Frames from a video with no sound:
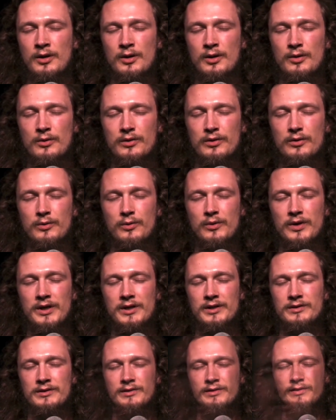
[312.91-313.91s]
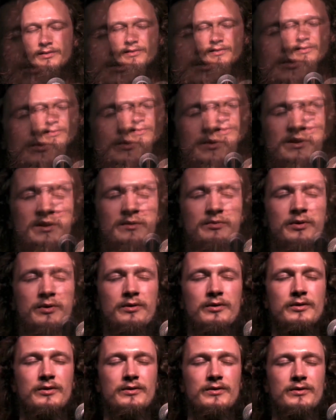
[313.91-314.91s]
where the winds whisper
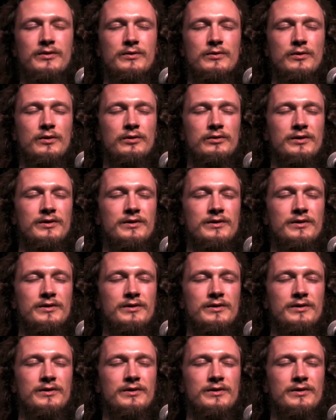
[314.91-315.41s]
your stories,